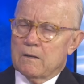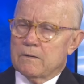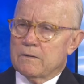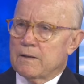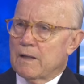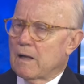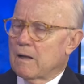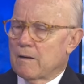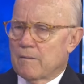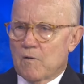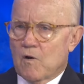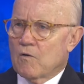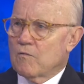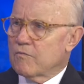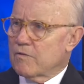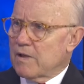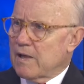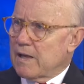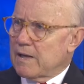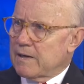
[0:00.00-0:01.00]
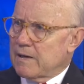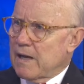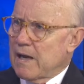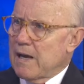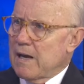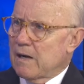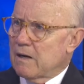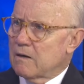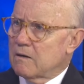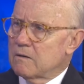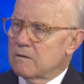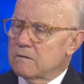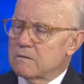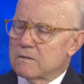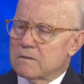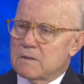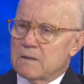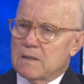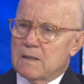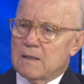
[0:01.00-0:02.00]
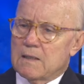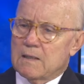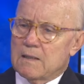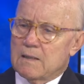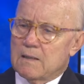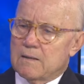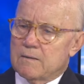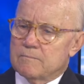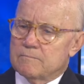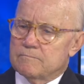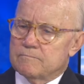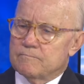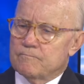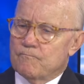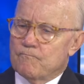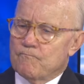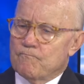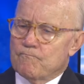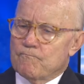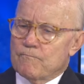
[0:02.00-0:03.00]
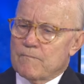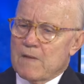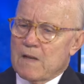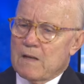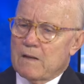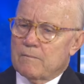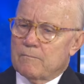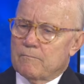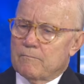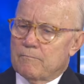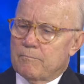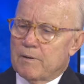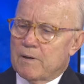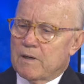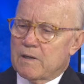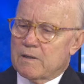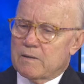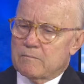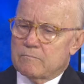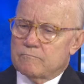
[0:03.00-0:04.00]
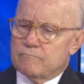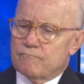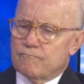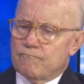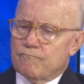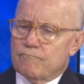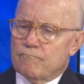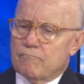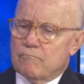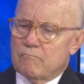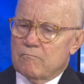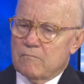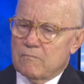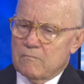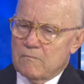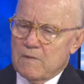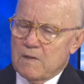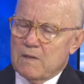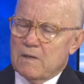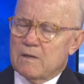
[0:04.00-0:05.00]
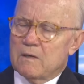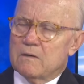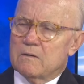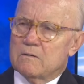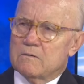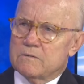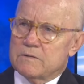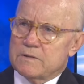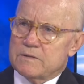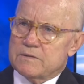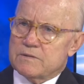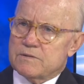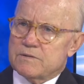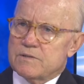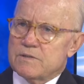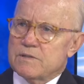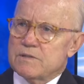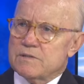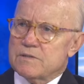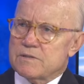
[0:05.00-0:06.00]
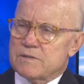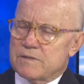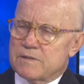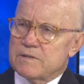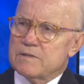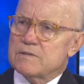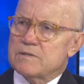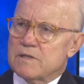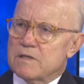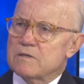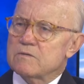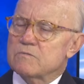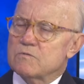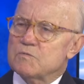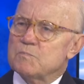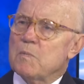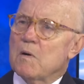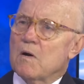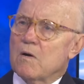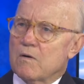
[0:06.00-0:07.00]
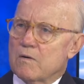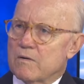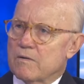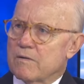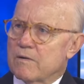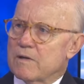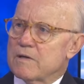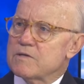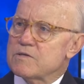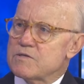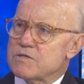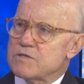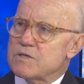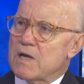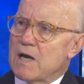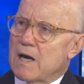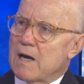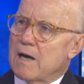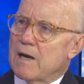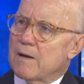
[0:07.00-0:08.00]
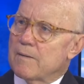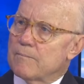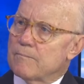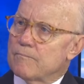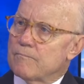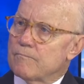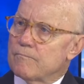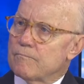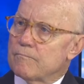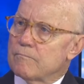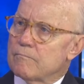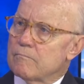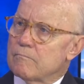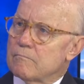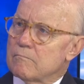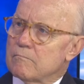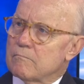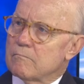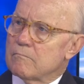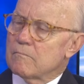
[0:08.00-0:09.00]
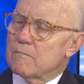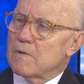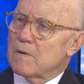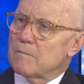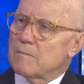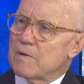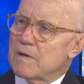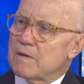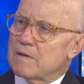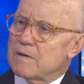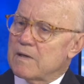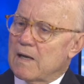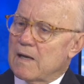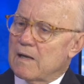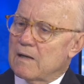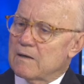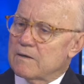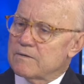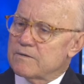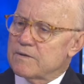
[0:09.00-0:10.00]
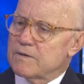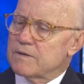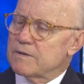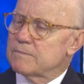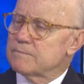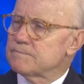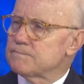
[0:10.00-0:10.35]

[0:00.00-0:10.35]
I'm over that now. Mm -hmm. um, but you know, it's just this. That was part of the, its time mm -hmm, mm -hmm. mentality.